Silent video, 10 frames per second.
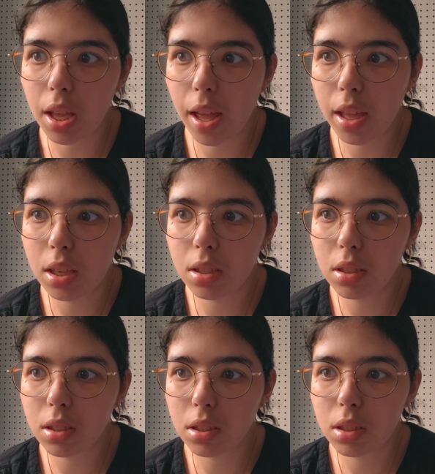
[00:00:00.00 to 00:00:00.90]

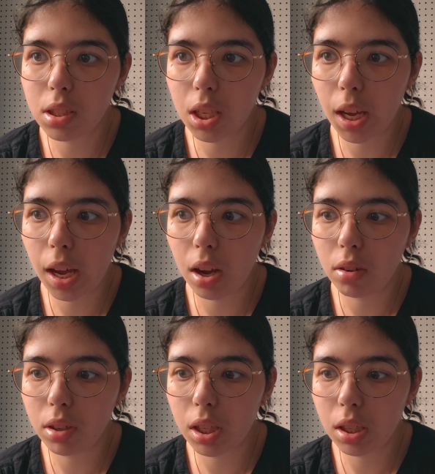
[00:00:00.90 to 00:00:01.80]
and see
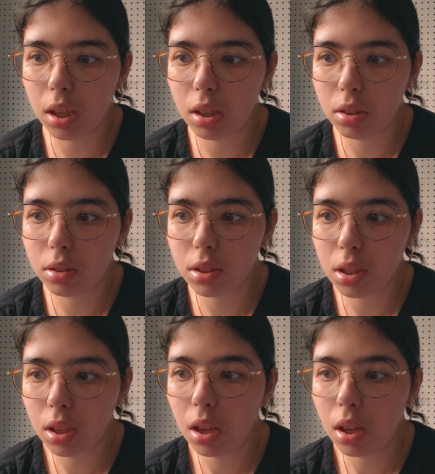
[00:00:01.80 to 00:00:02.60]
how it goes.